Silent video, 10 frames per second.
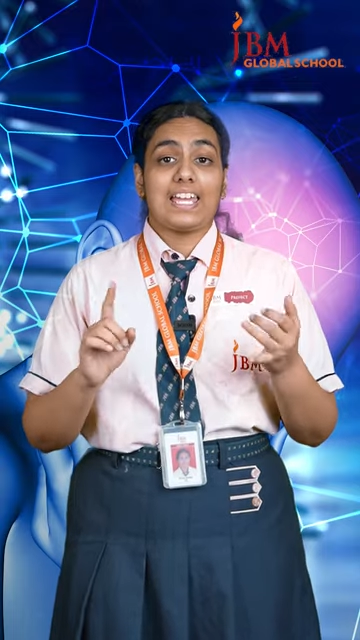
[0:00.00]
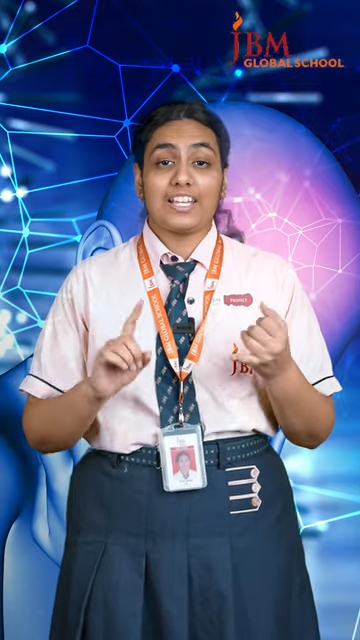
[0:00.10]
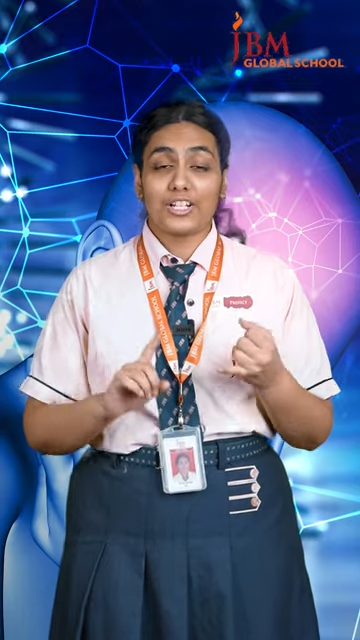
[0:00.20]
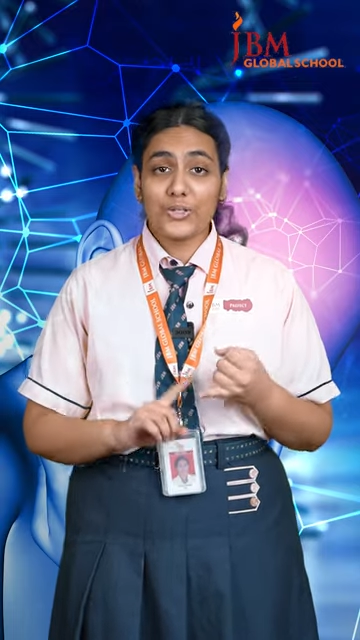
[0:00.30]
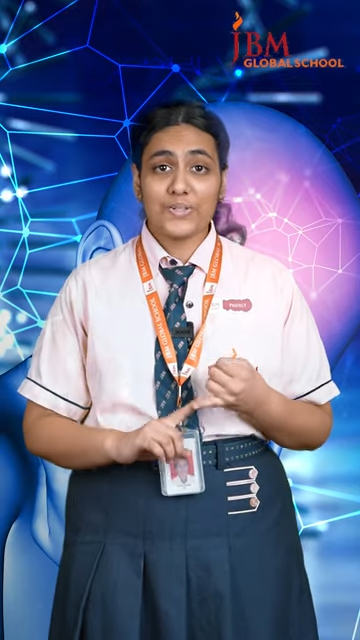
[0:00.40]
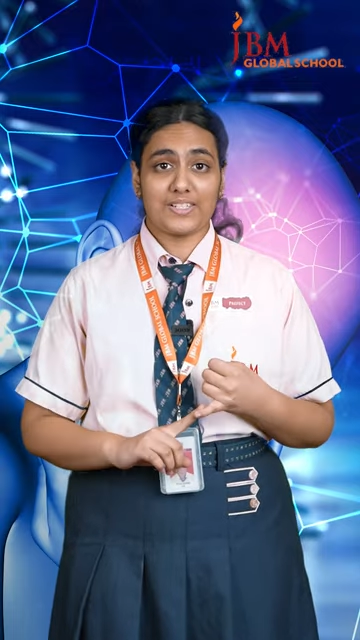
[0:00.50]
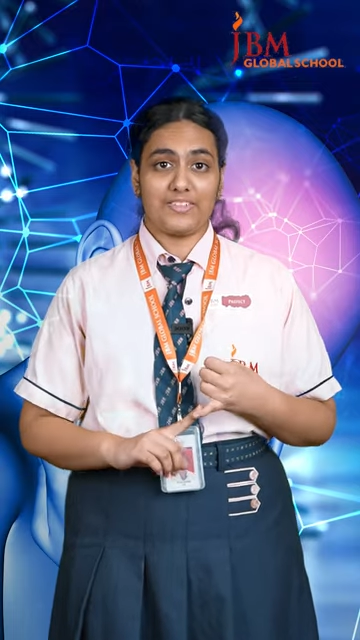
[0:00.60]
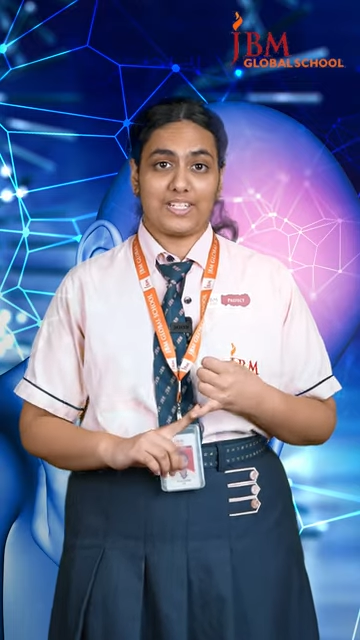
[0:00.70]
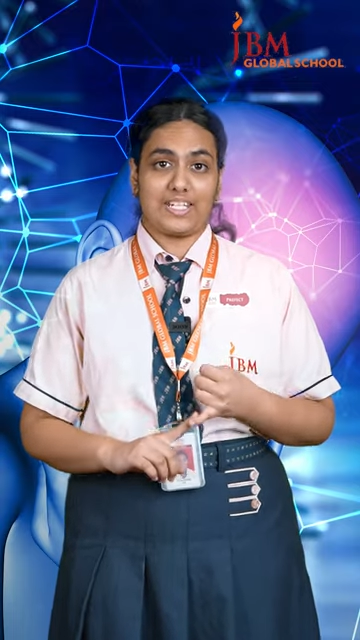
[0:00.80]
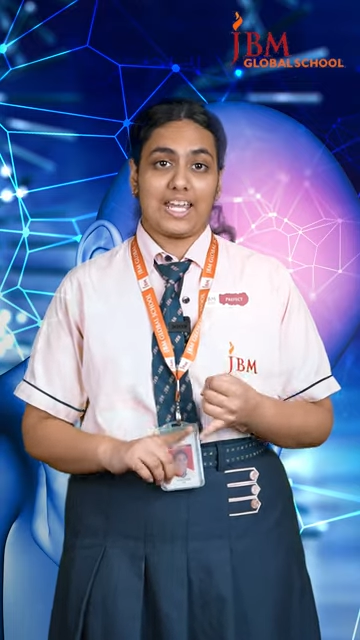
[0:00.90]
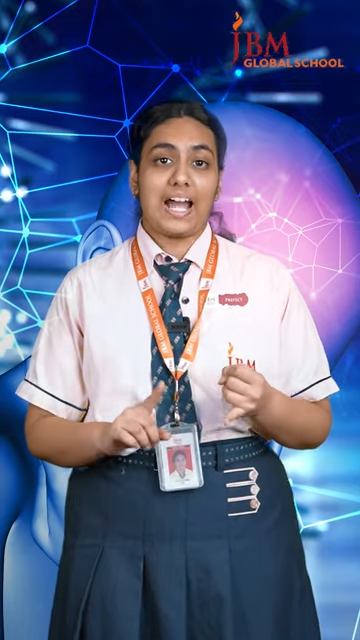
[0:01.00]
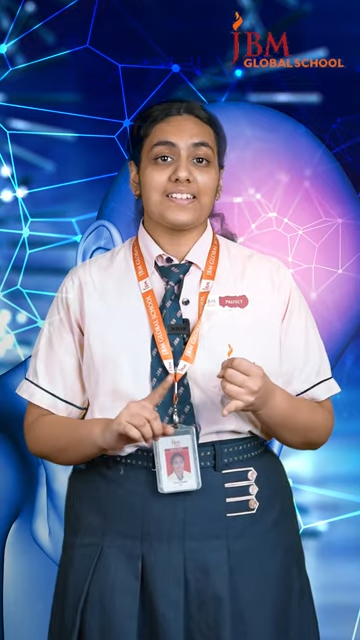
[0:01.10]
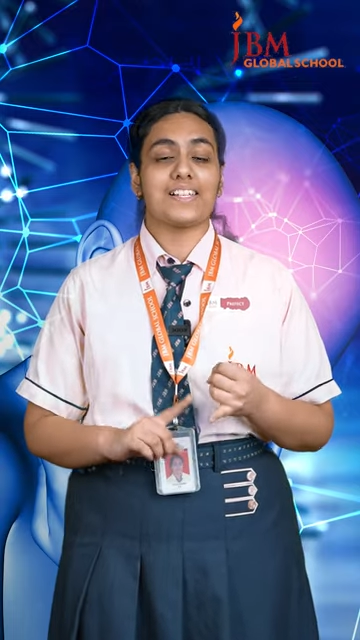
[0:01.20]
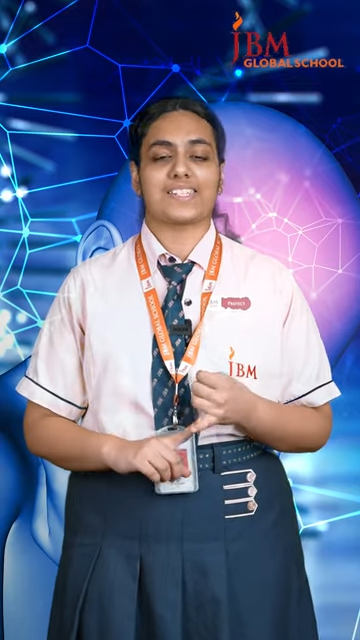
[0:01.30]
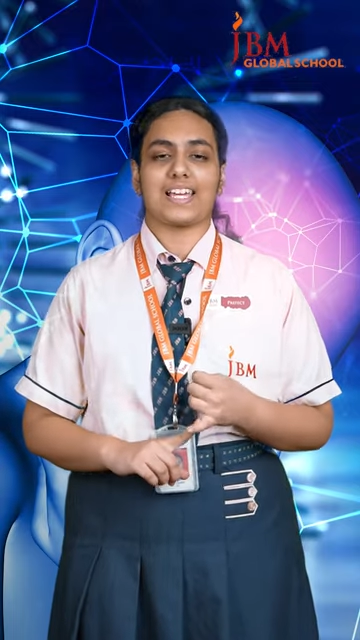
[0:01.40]
inclusivity,
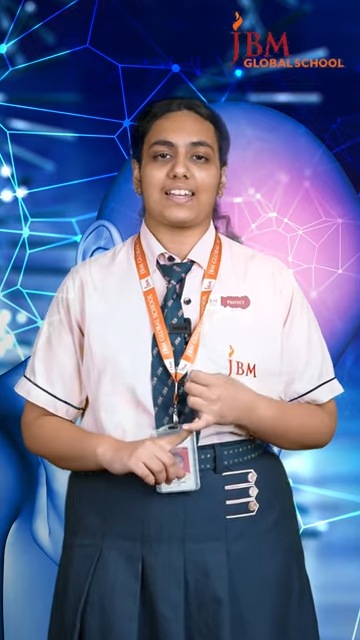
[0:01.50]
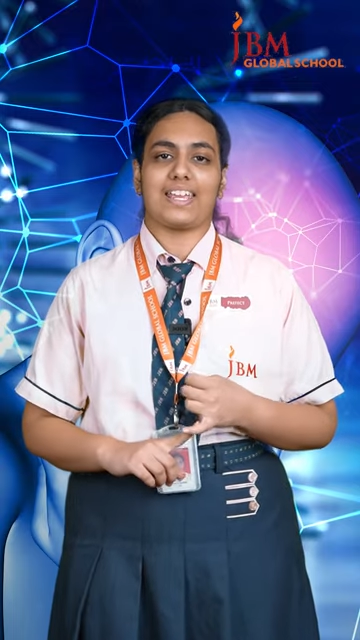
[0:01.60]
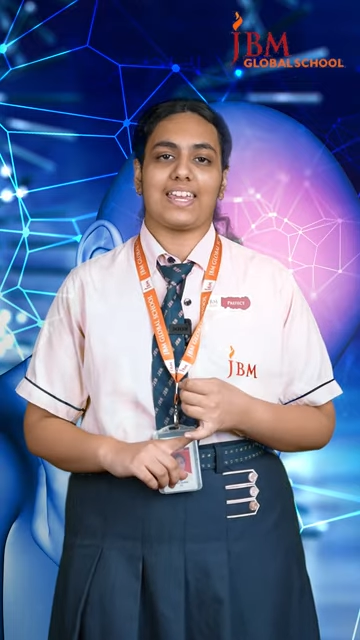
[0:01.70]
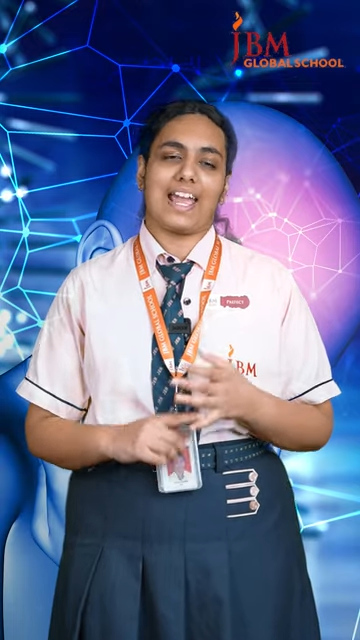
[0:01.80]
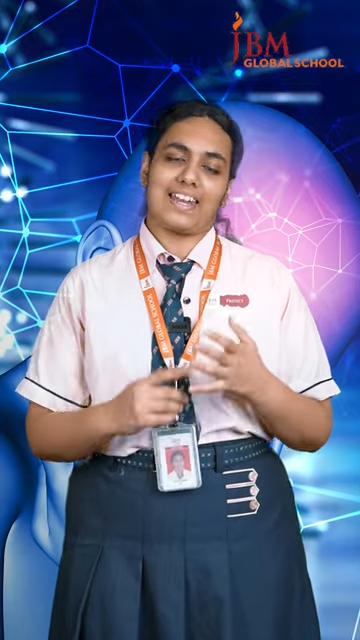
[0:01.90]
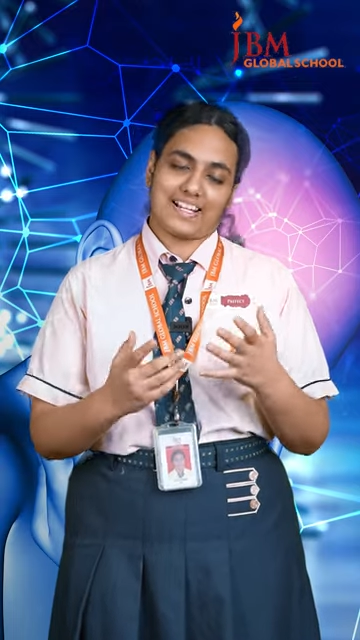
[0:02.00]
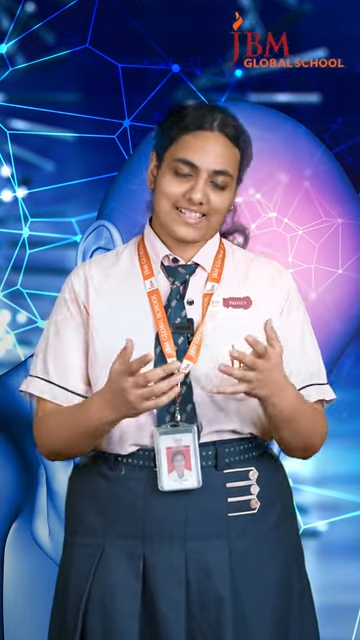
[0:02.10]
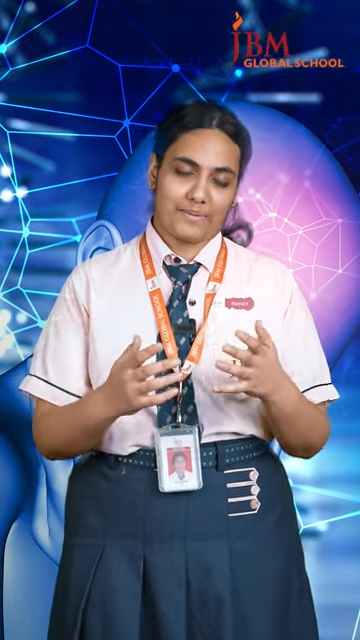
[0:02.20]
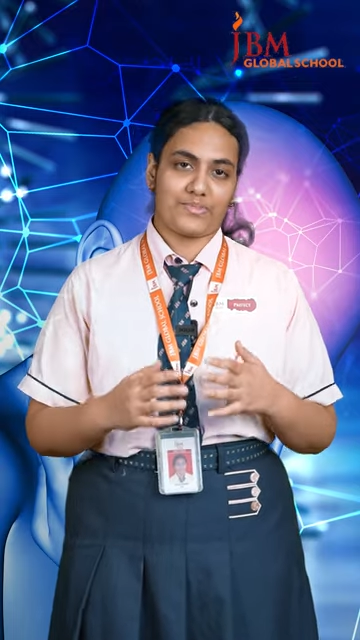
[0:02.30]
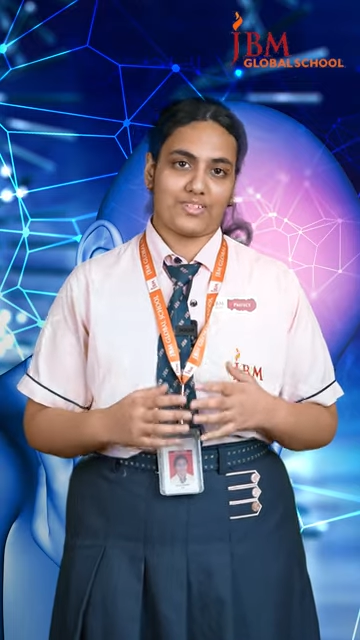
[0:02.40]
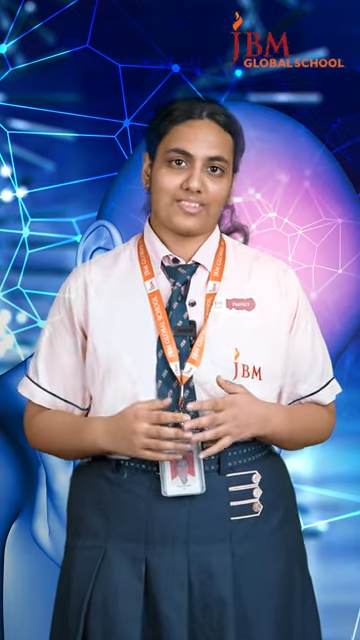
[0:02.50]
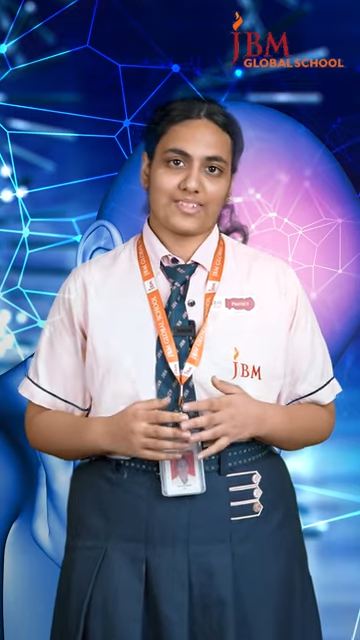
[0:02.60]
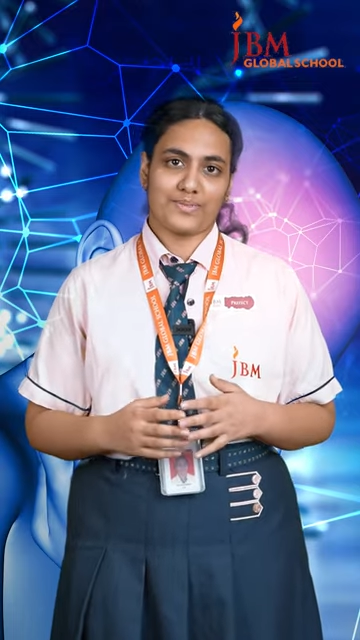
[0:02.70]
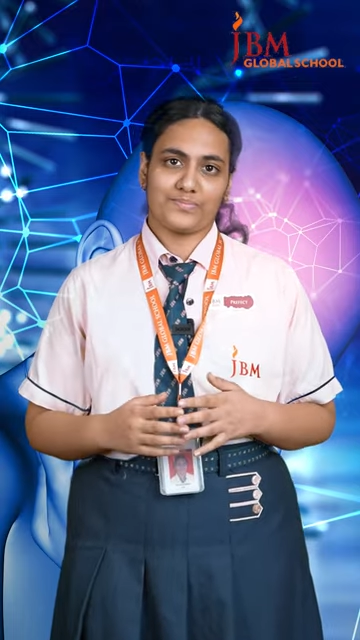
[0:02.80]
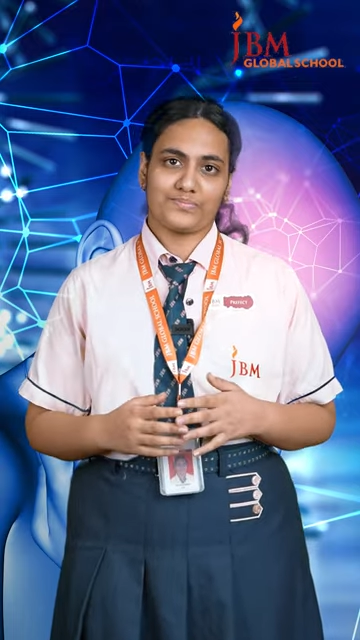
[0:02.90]
understanding, and acceptance.